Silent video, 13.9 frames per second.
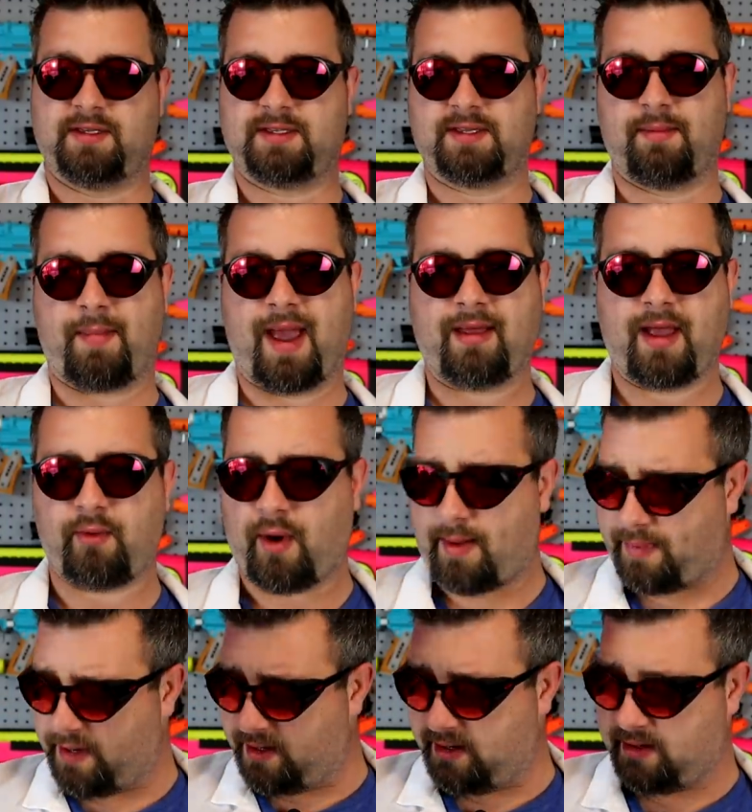Is this the melee
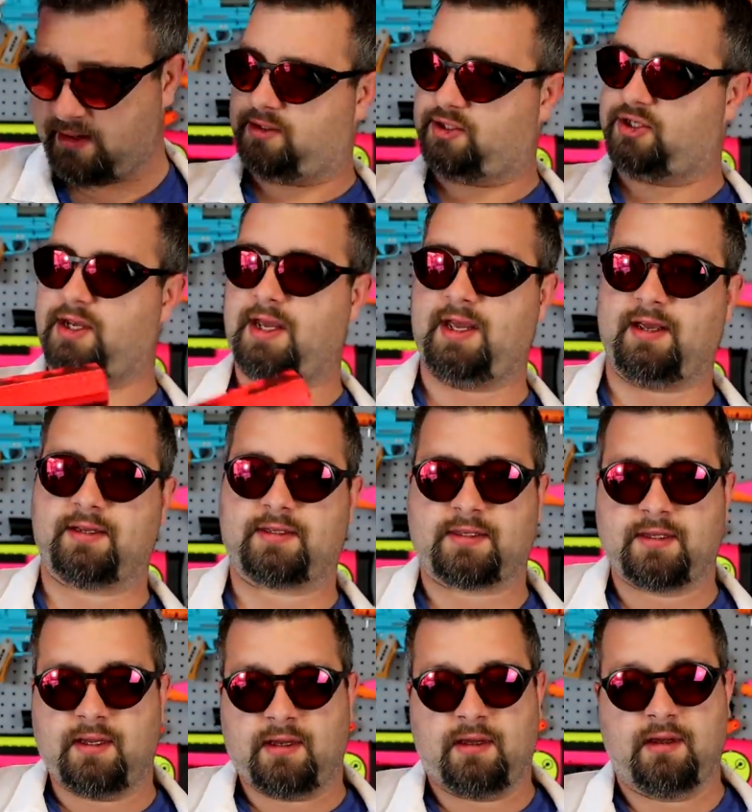weapon?
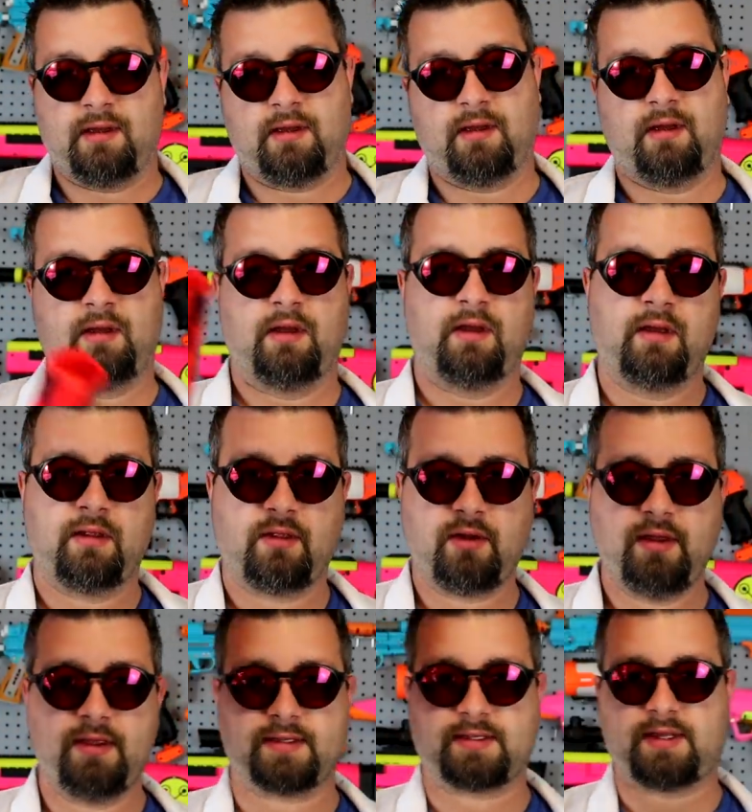Jeez. Look
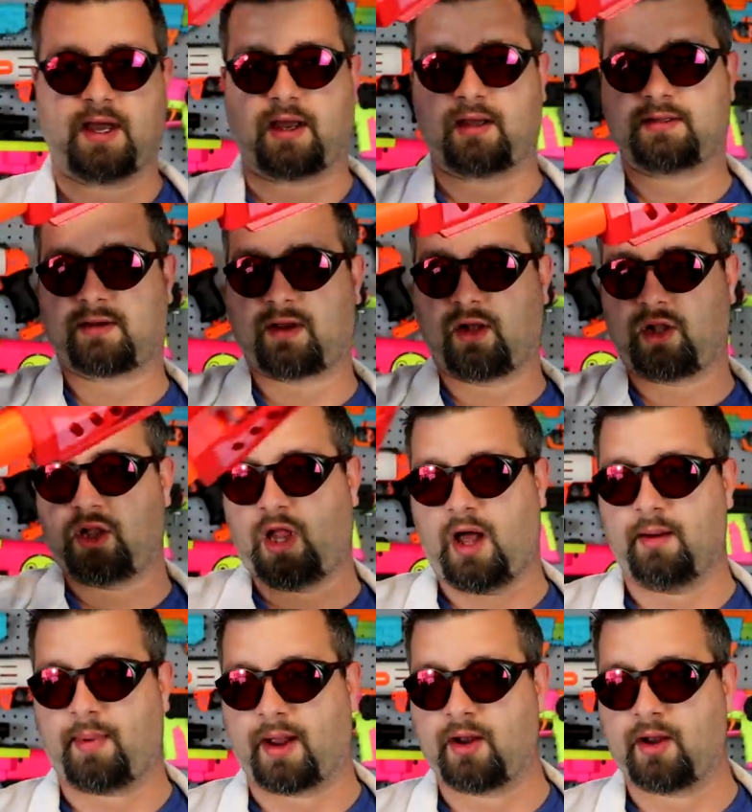at this thing. It's a club.